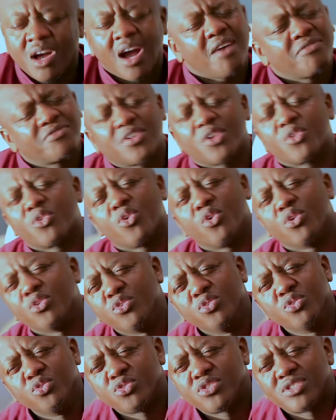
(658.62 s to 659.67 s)
After all,
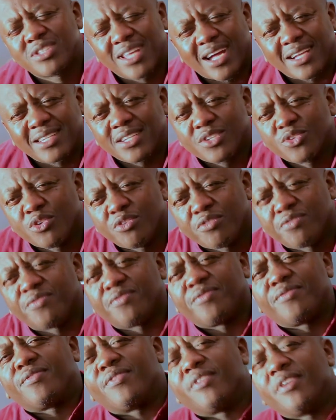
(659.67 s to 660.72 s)
you started
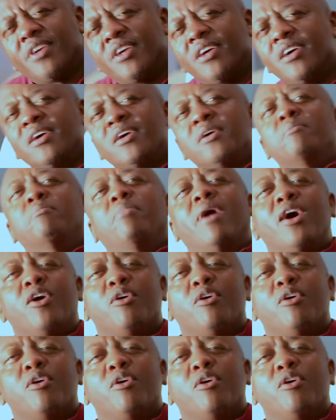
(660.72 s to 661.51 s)
off by